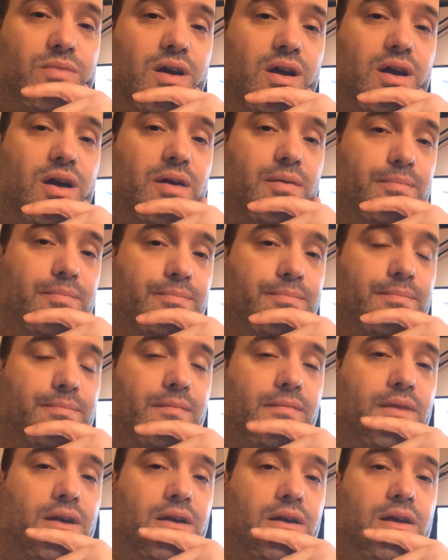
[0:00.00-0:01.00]
um,
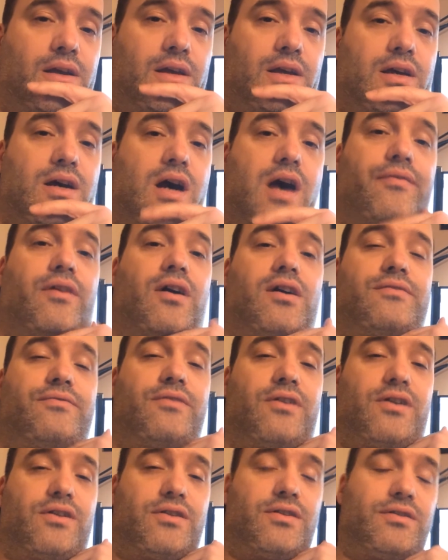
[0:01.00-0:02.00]
I've
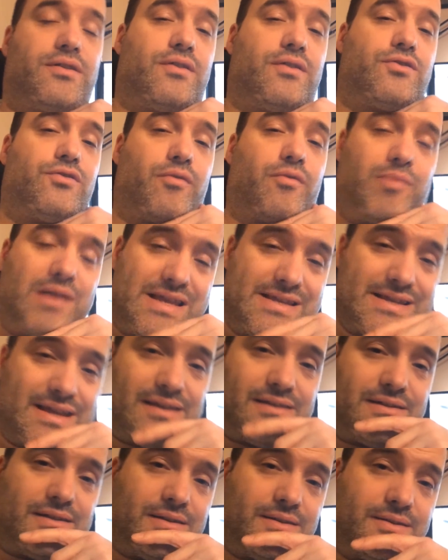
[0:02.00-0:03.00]
asked Virgin to replace it.